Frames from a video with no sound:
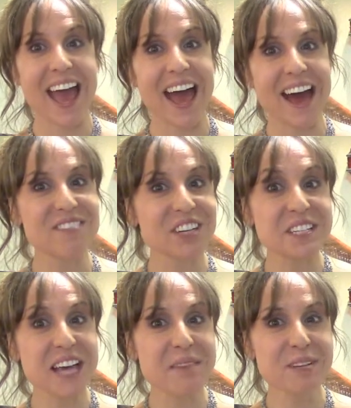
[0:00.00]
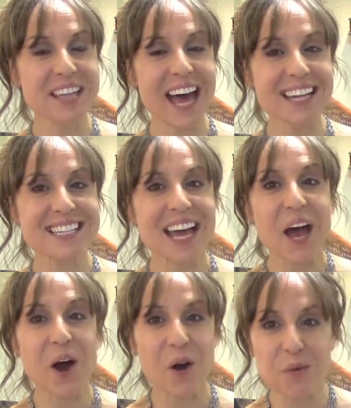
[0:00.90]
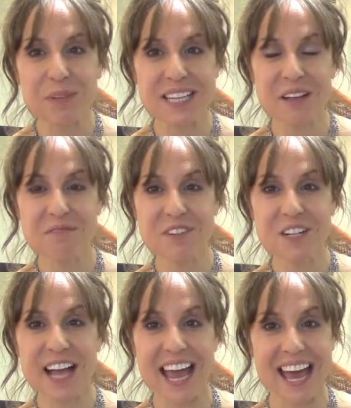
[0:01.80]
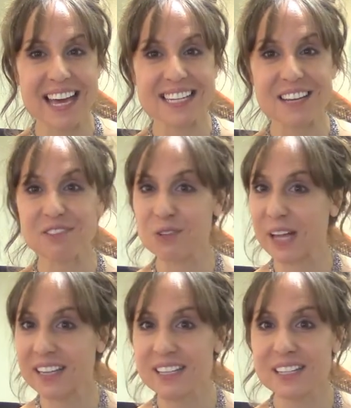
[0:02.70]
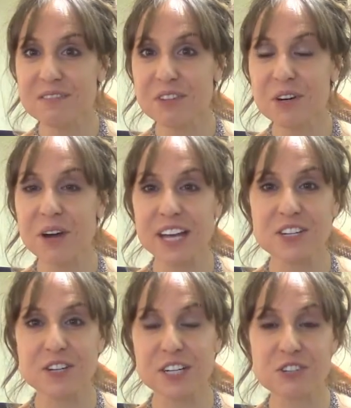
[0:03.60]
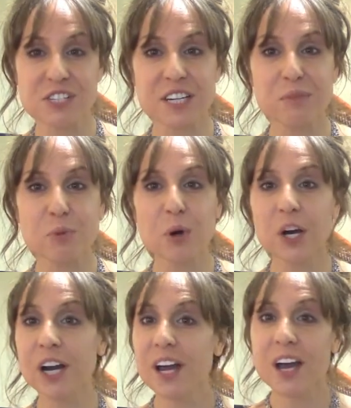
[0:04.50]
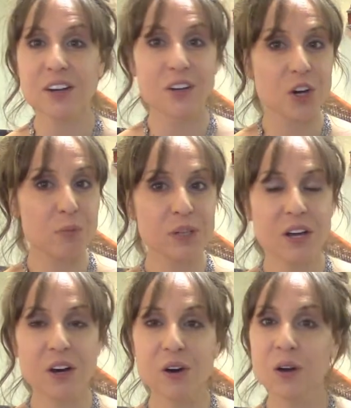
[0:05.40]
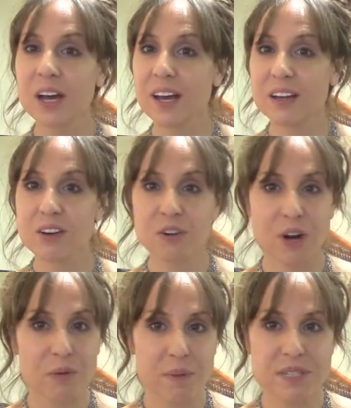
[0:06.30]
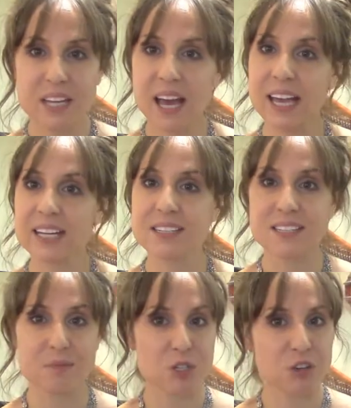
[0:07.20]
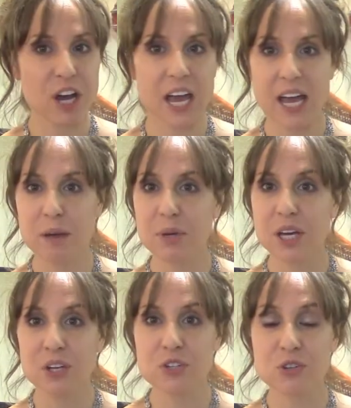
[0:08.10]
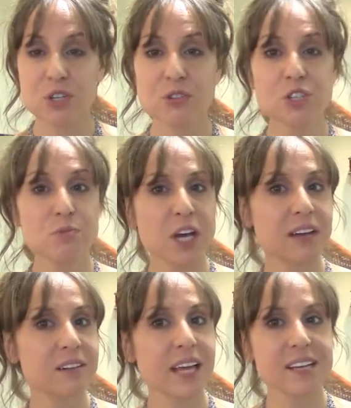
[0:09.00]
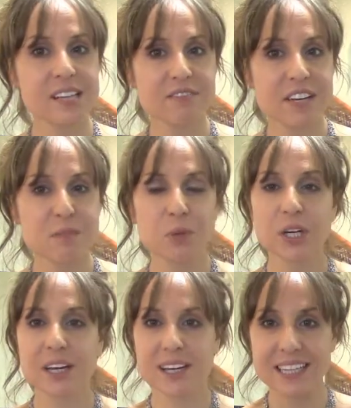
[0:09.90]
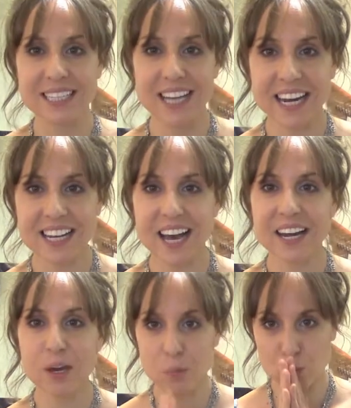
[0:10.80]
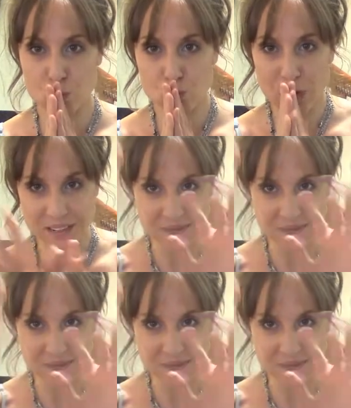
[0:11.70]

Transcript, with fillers: Have a good time with that. Hope it's helpful and if you like this info and you're interested in more, go below, go to our website, subscribe to the YouTube channel, like us on Facebook, yada yada. Mwah.